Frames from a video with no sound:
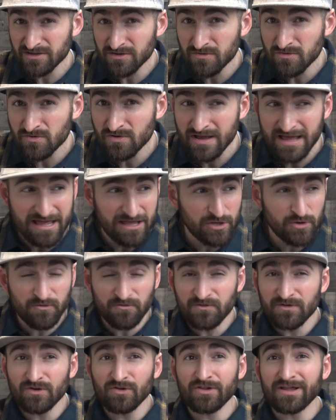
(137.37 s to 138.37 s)
you, you
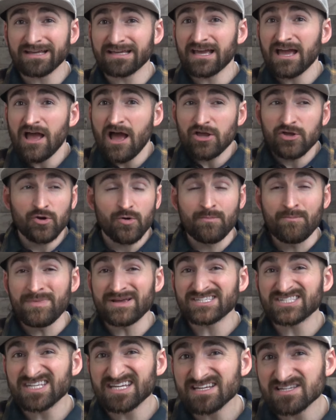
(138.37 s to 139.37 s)
feel like you're
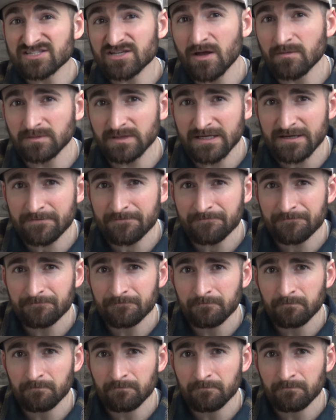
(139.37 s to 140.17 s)
missing something,